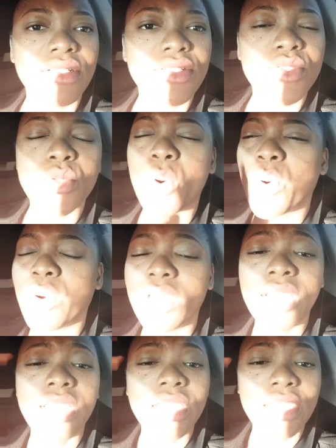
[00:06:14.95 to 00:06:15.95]
So,
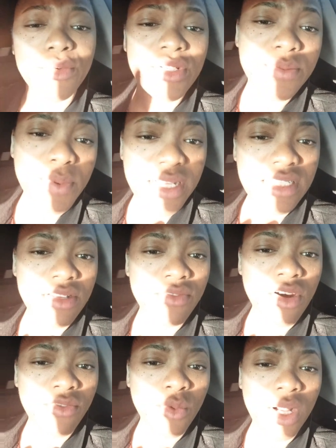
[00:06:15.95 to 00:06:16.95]
irrespective
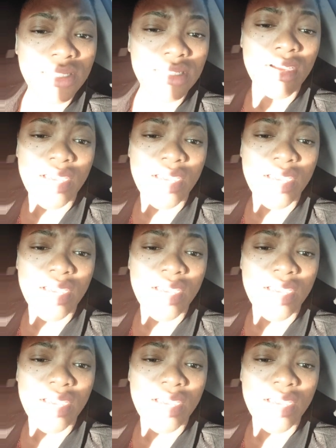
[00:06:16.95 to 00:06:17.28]
of what